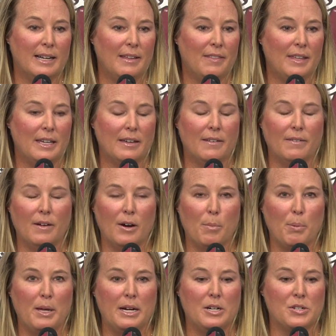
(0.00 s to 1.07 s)
I think our
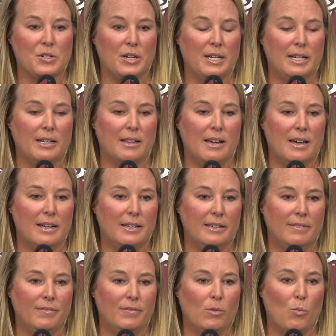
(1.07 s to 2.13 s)
players are getting a lot
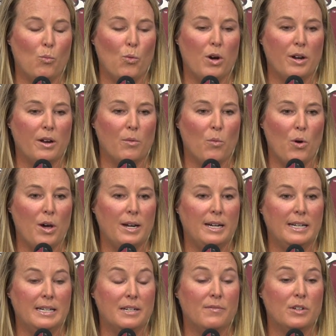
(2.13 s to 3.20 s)
of one-on-one
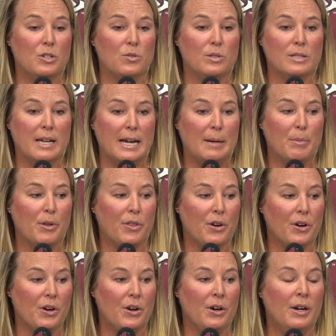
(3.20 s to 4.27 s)
and individual time with
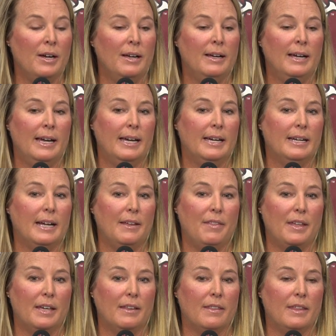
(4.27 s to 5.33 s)
her, and I
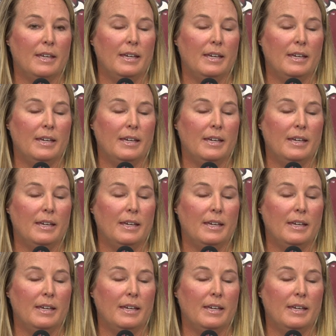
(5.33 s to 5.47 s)
think